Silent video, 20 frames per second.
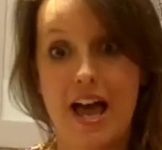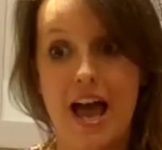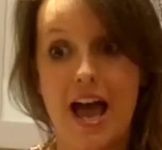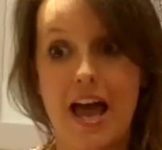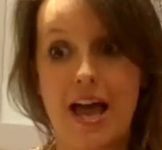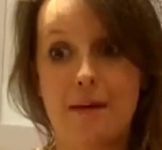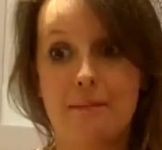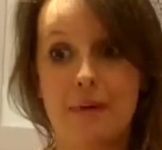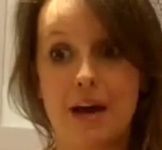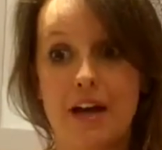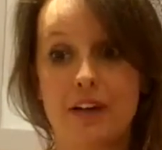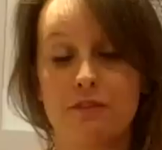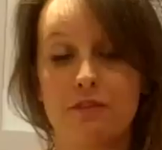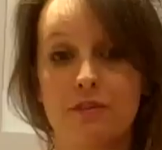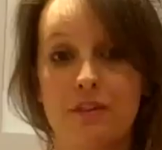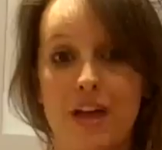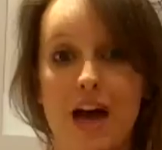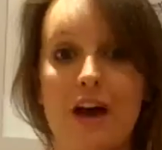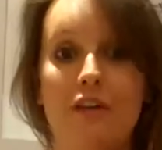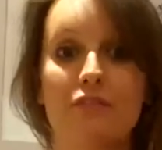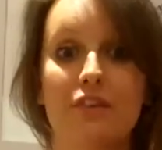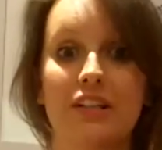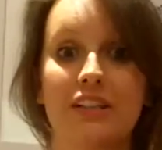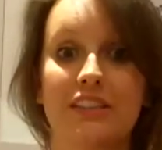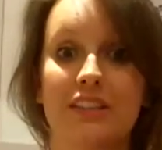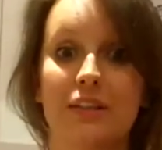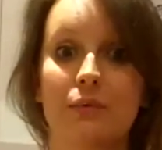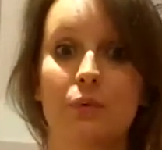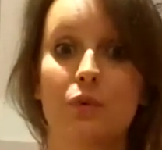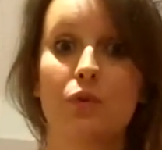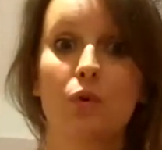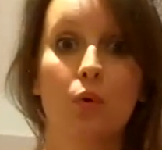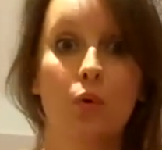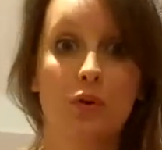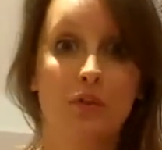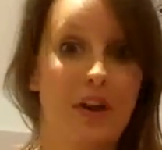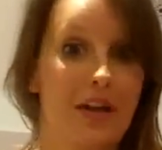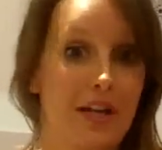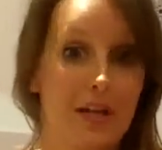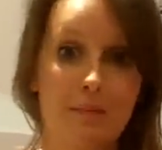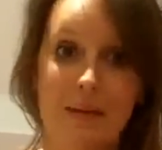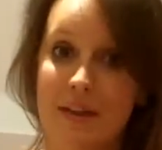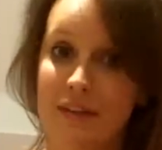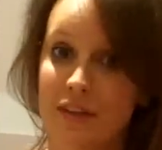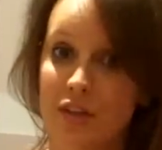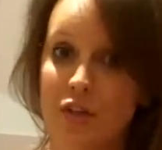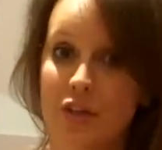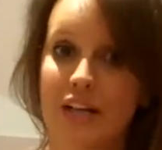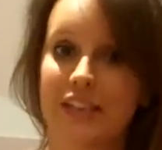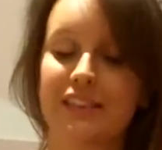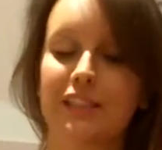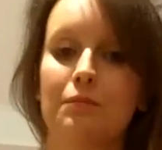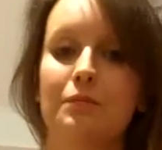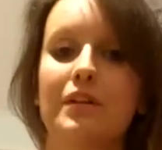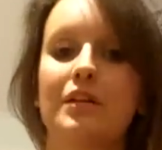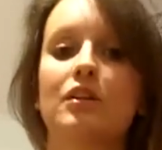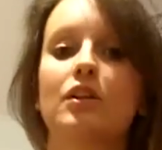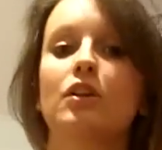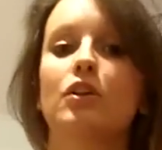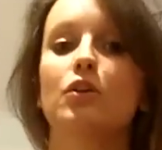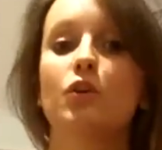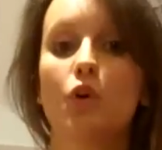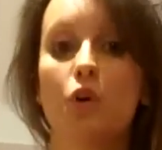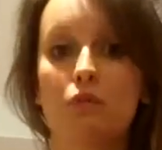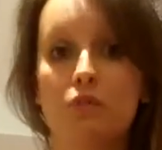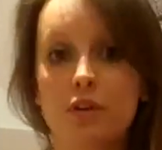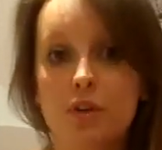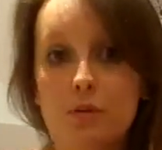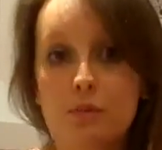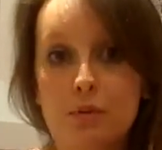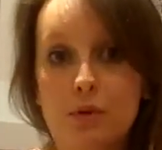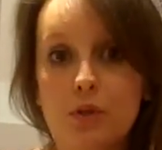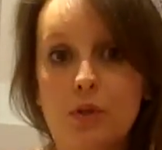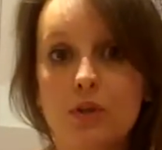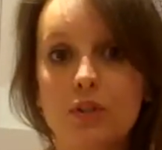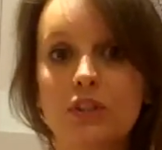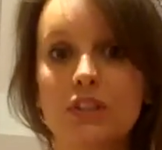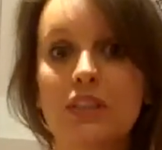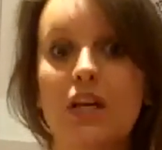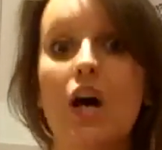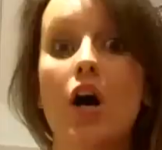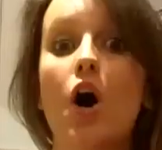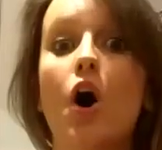And for that reason we totally recommend that you get somebody to look over your books,